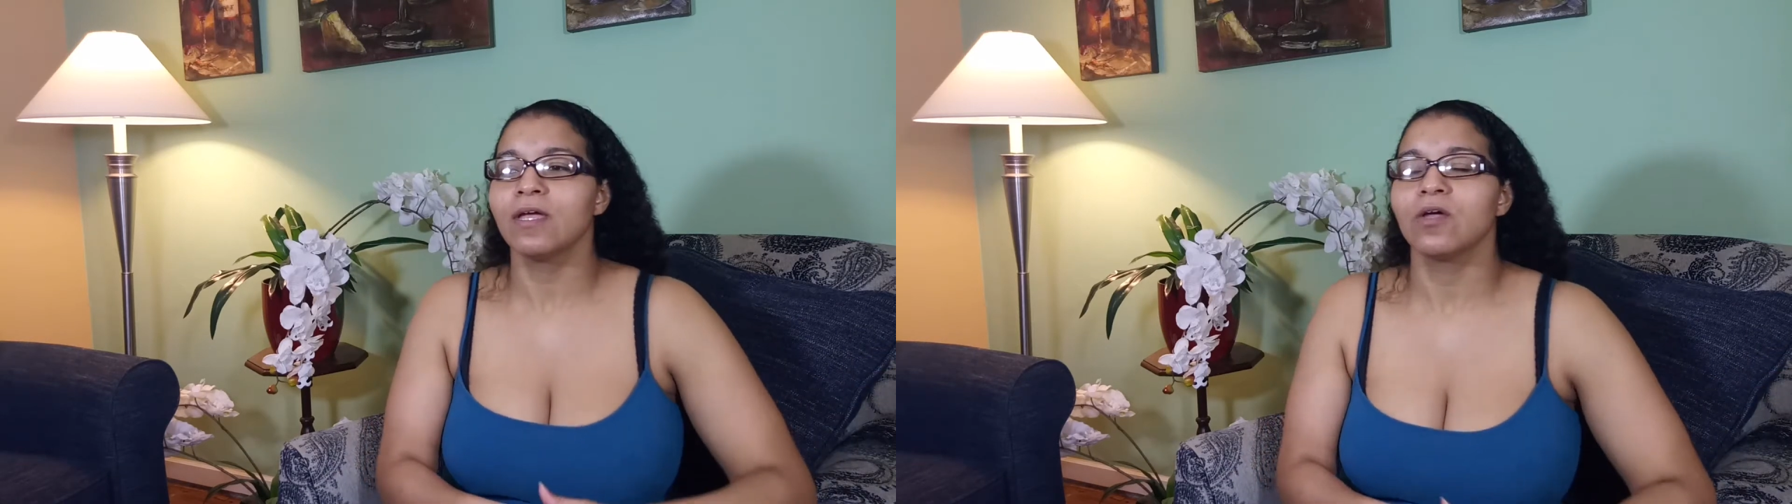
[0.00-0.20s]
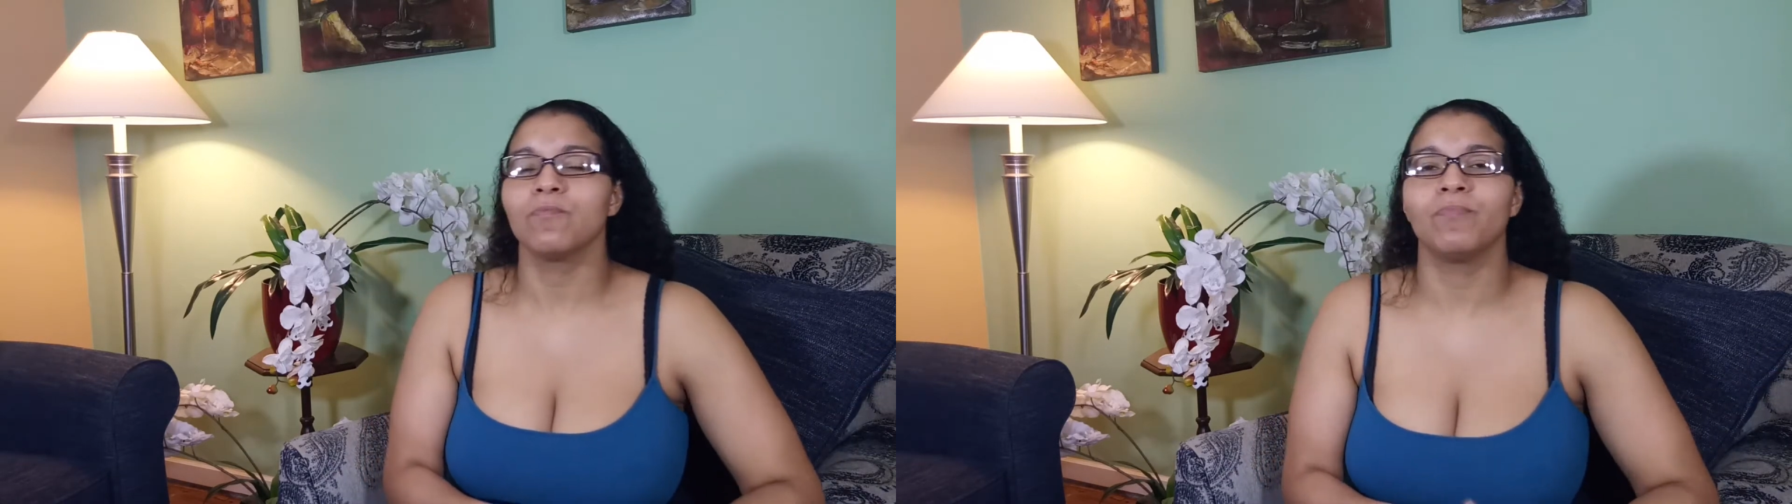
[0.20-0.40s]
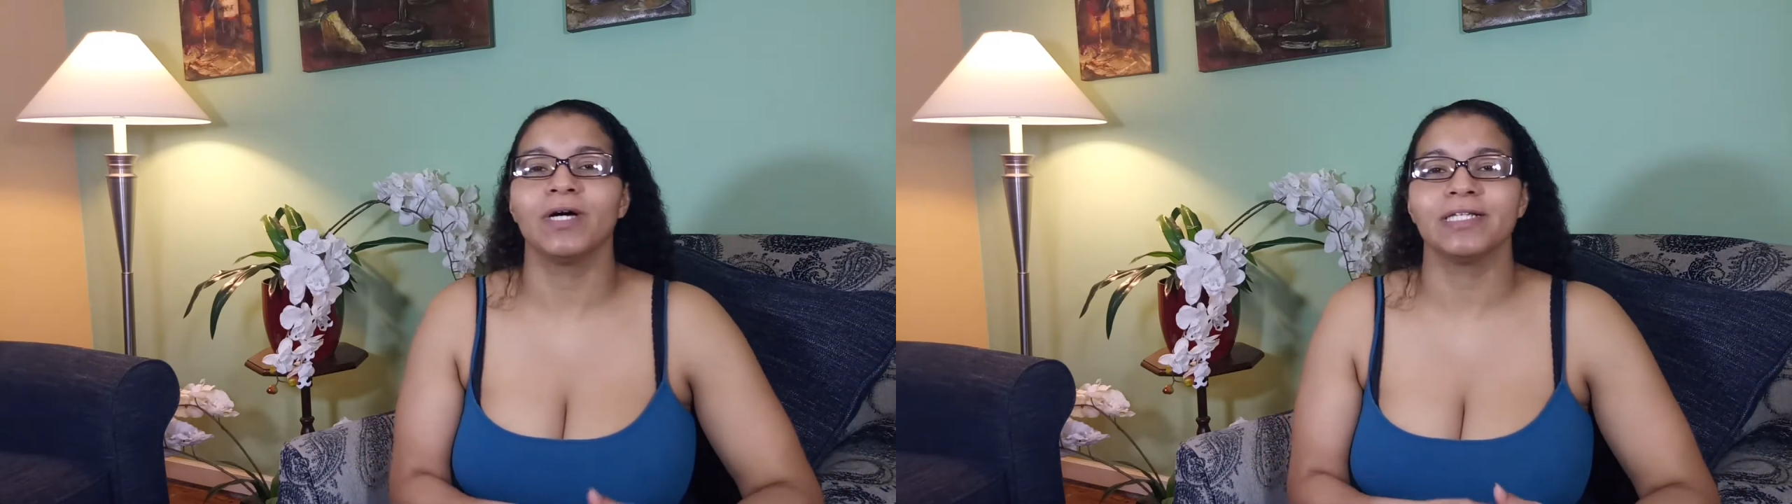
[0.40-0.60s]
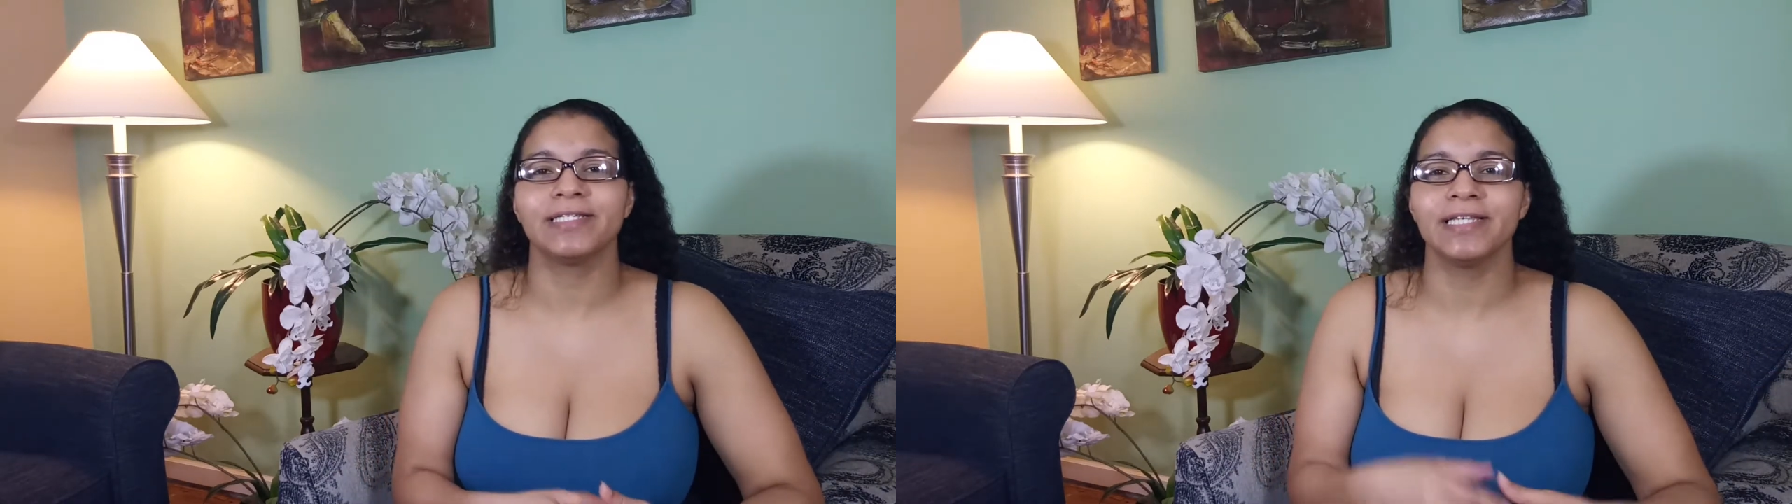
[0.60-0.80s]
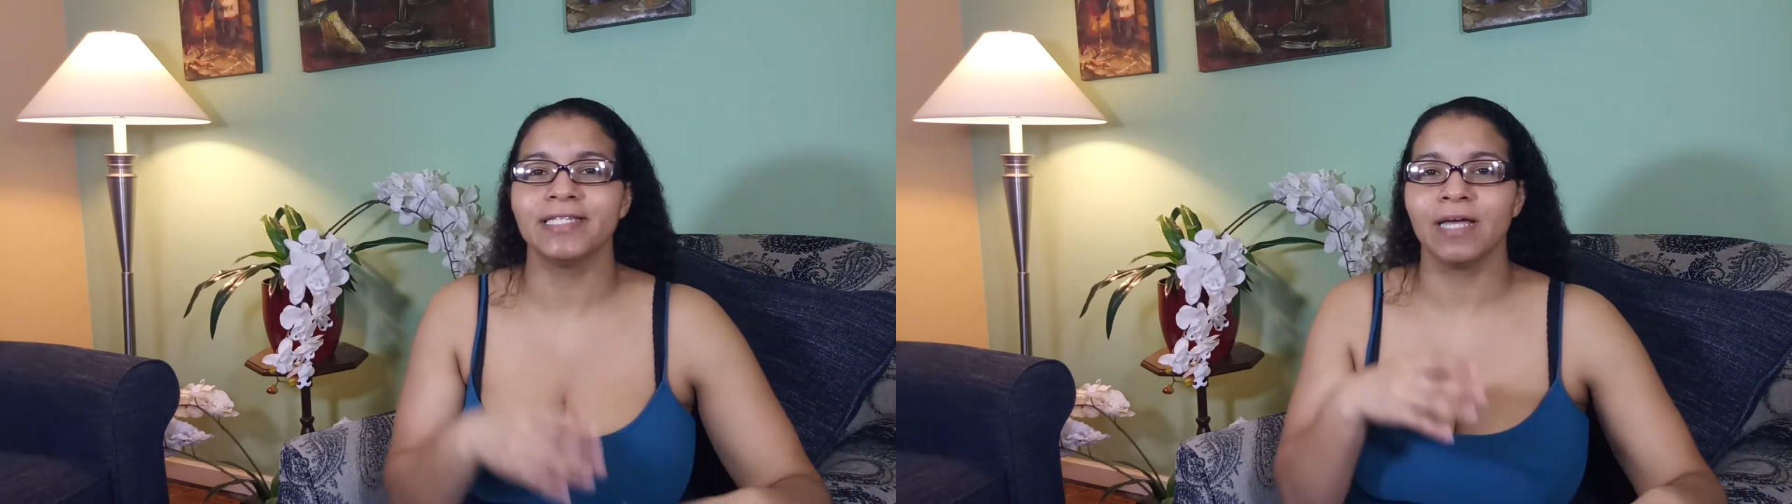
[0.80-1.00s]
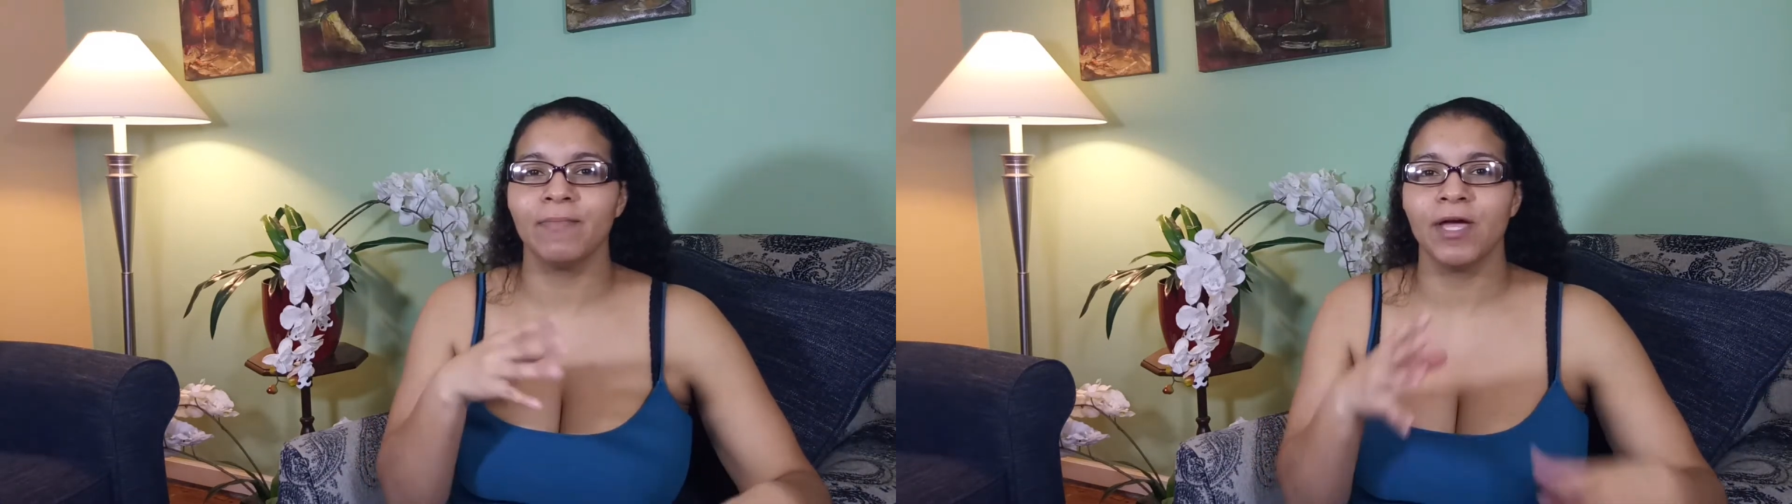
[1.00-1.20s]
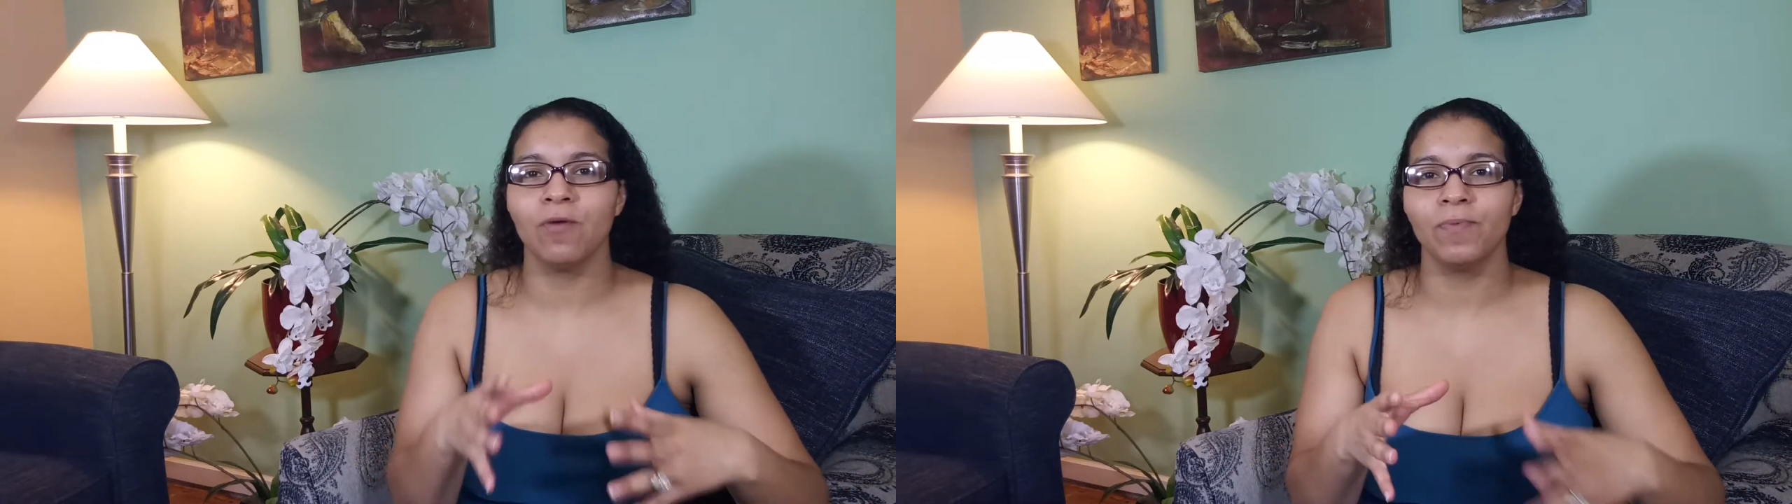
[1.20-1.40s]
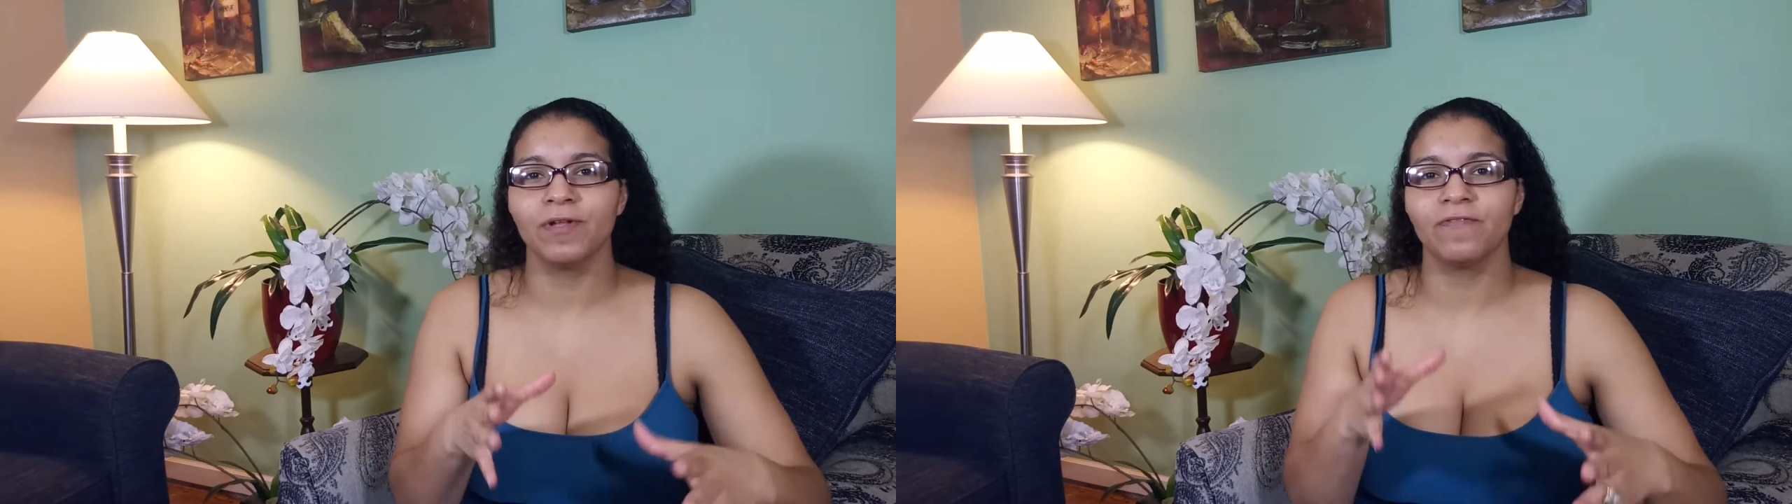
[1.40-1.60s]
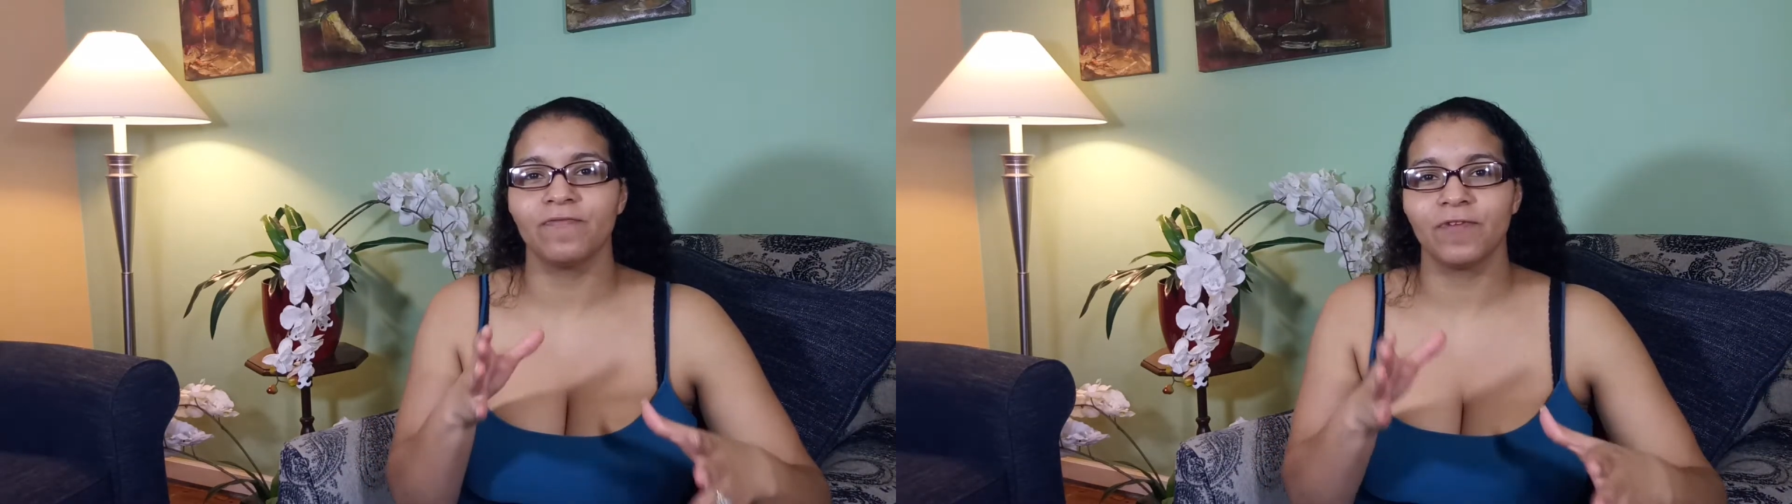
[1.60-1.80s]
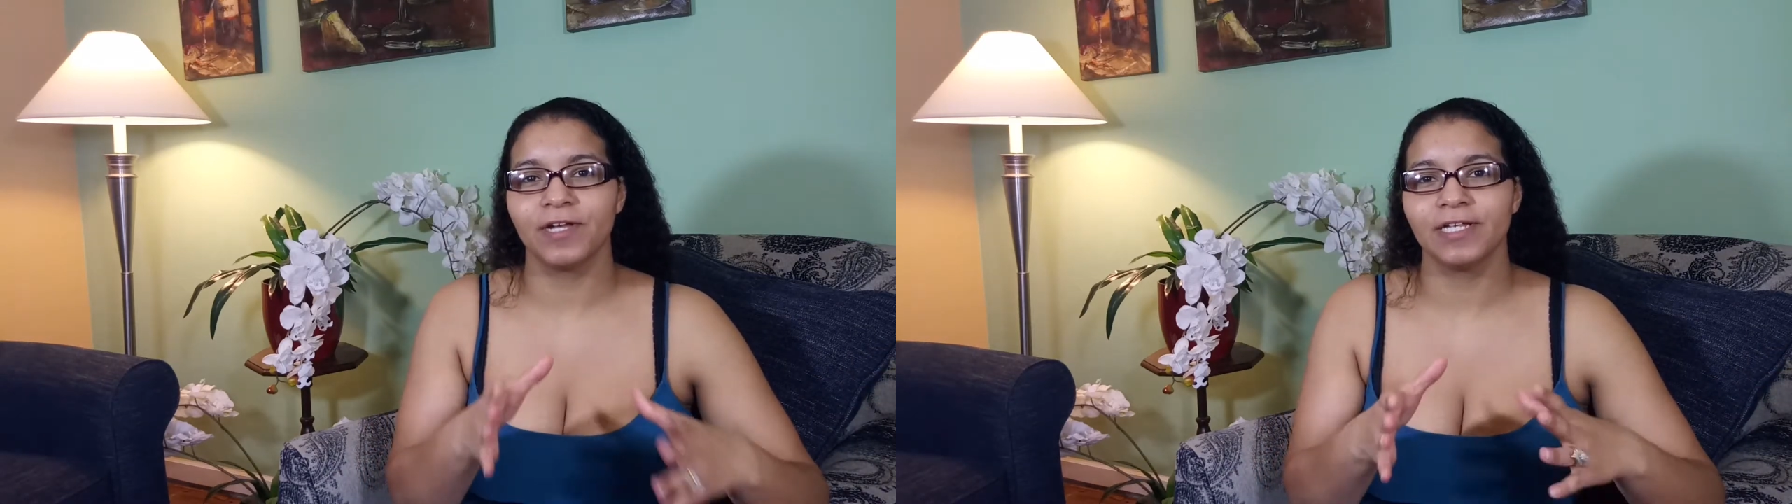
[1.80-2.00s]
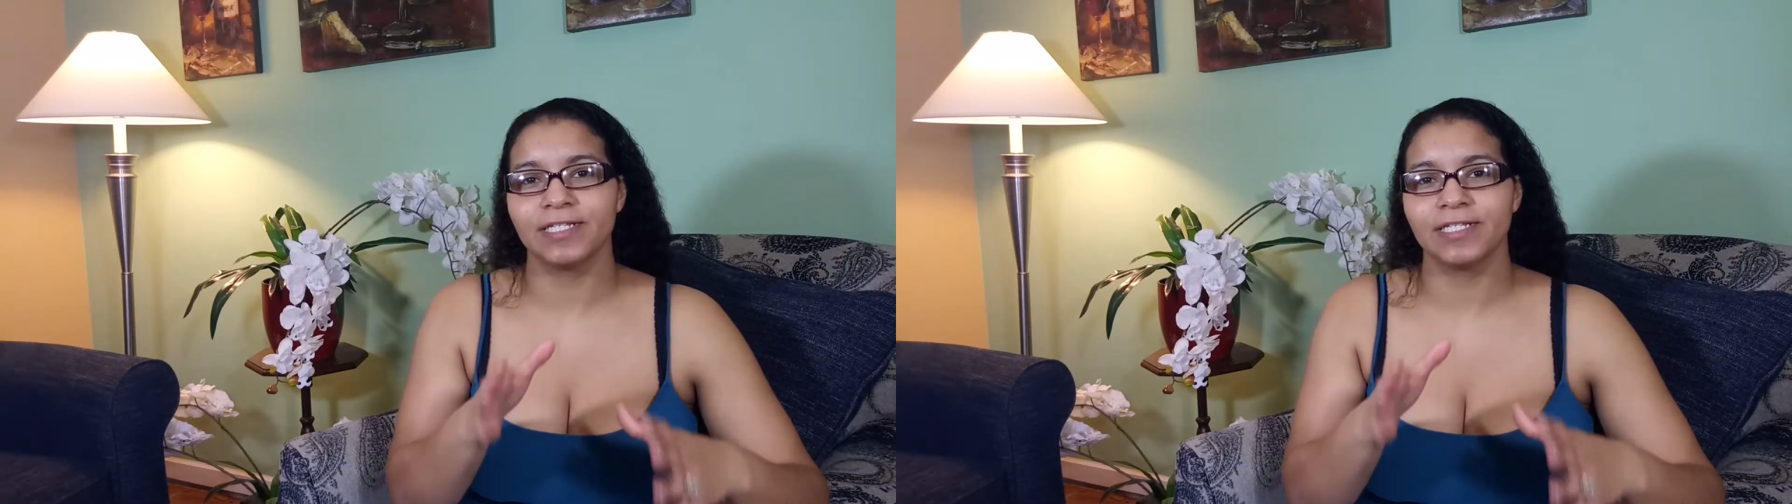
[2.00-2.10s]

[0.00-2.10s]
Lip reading: but since I'm helping a friend